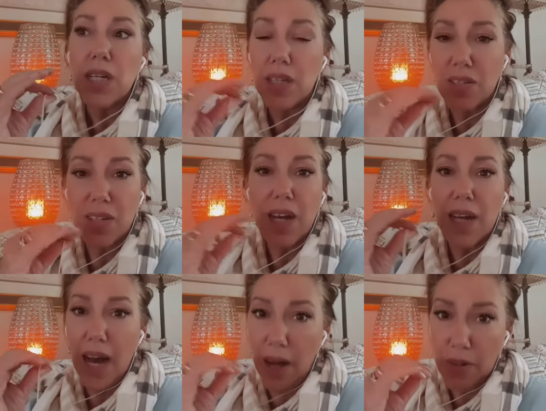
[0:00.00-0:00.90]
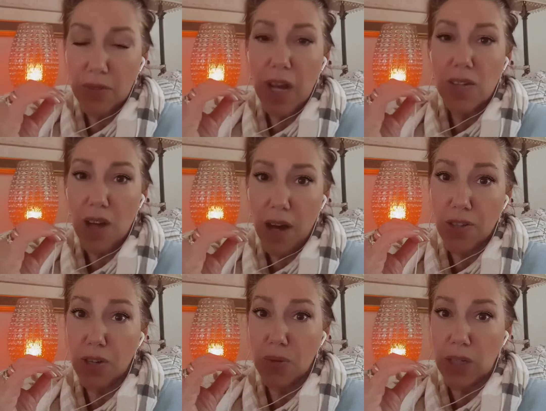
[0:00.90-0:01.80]
is to get out of that
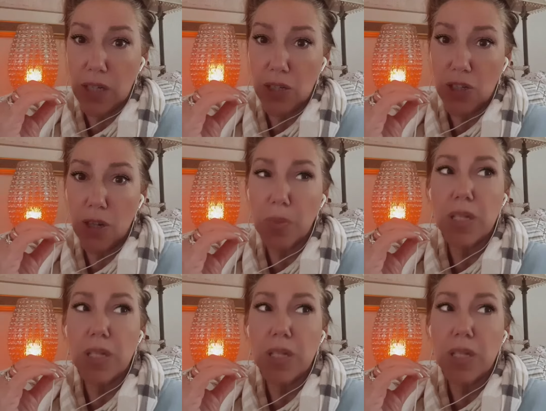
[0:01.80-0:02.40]
toxic relationship